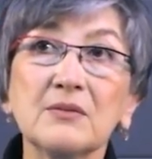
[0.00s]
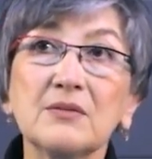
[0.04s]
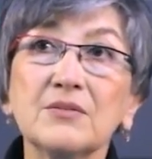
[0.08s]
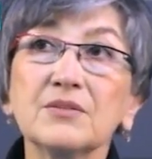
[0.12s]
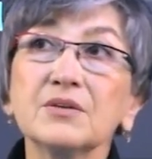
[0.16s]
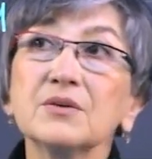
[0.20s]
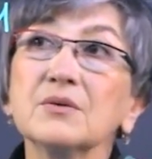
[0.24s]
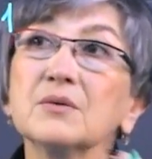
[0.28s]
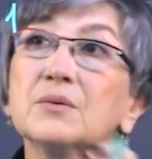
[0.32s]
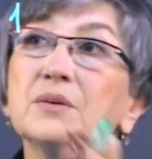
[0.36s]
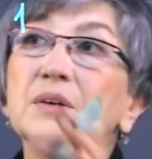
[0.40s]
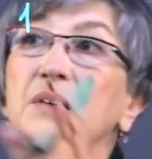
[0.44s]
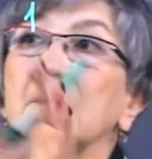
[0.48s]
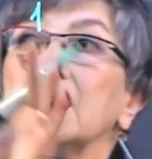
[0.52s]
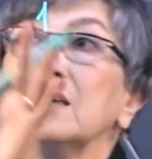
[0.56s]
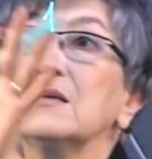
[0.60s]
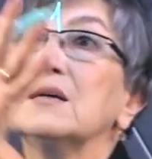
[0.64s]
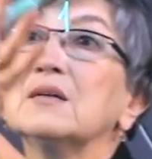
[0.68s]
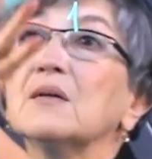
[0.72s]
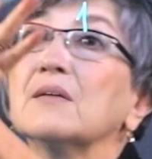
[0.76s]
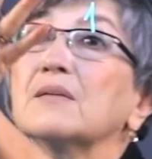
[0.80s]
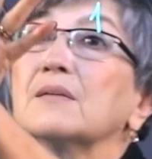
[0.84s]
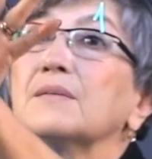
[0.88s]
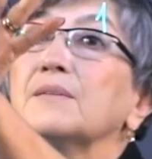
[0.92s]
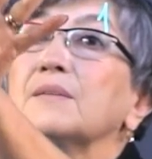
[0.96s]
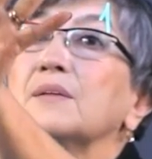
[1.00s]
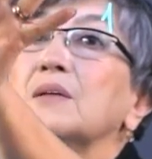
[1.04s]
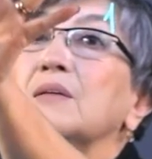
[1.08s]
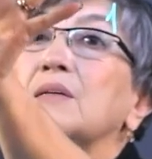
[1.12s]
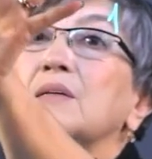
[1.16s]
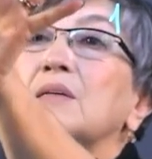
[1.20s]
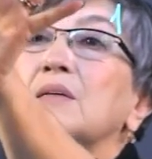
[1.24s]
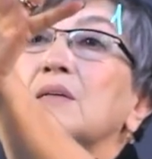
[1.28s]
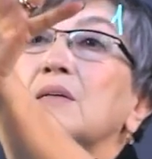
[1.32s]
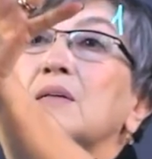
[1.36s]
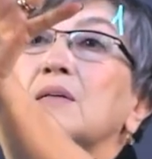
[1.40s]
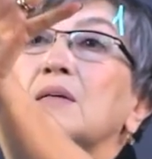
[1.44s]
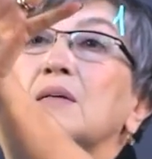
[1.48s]
So
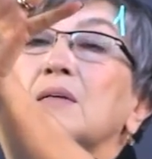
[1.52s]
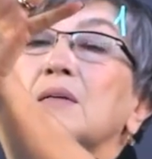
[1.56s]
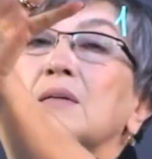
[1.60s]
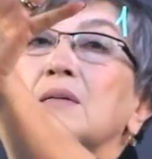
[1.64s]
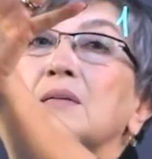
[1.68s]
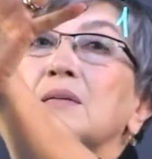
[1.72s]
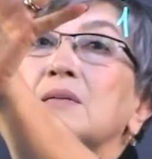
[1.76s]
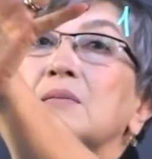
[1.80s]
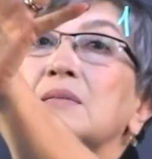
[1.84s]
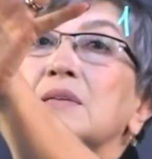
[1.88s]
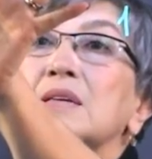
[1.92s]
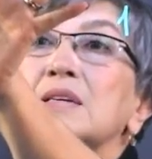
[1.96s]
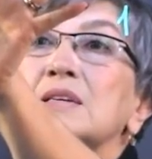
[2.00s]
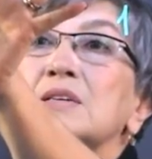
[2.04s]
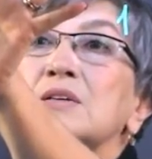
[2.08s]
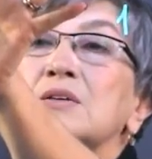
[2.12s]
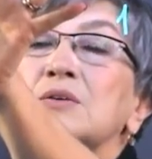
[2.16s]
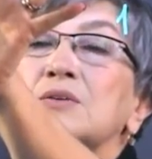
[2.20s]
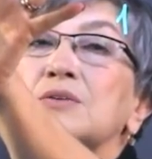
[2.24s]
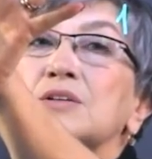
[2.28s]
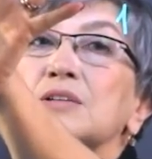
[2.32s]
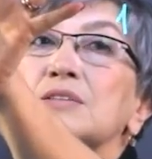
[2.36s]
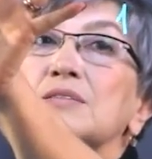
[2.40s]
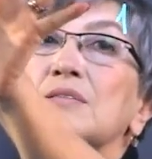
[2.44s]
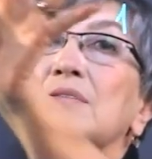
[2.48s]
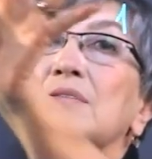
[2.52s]
the unit